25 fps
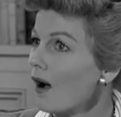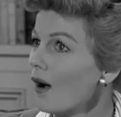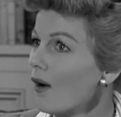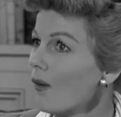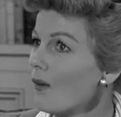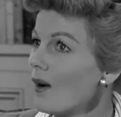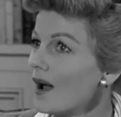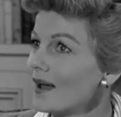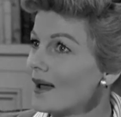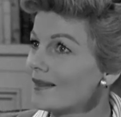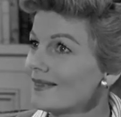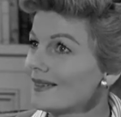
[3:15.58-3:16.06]

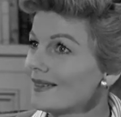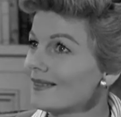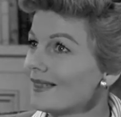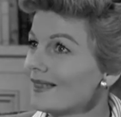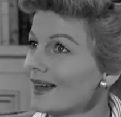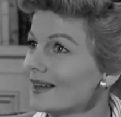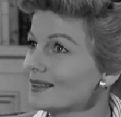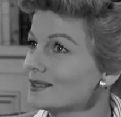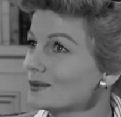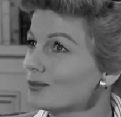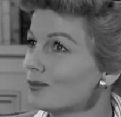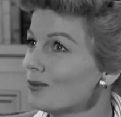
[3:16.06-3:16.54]
Oh, I think
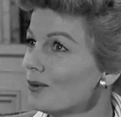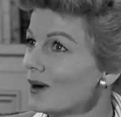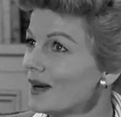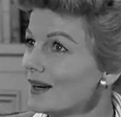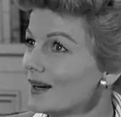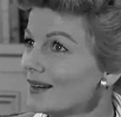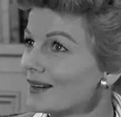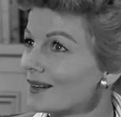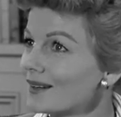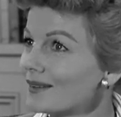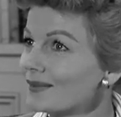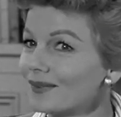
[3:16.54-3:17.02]
that's
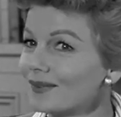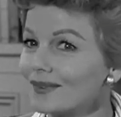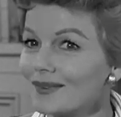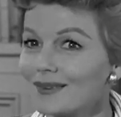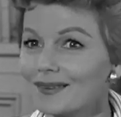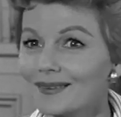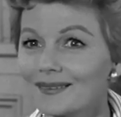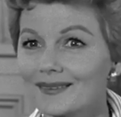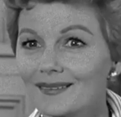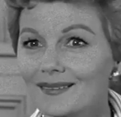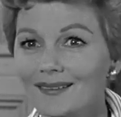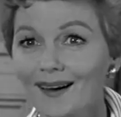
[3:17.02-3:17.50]

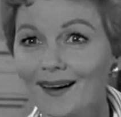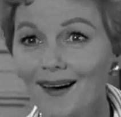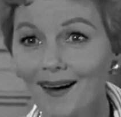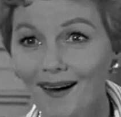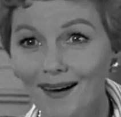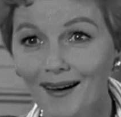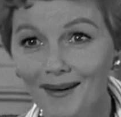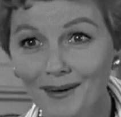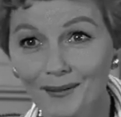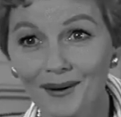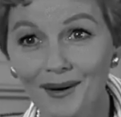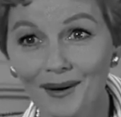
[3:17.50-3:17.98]
wonderful.
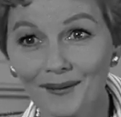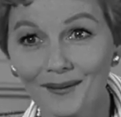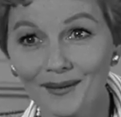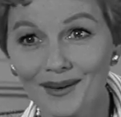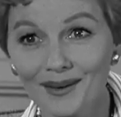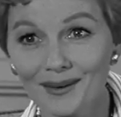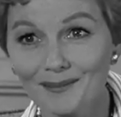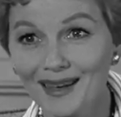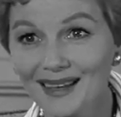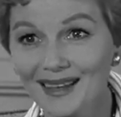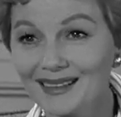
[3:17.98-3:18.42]
Honorary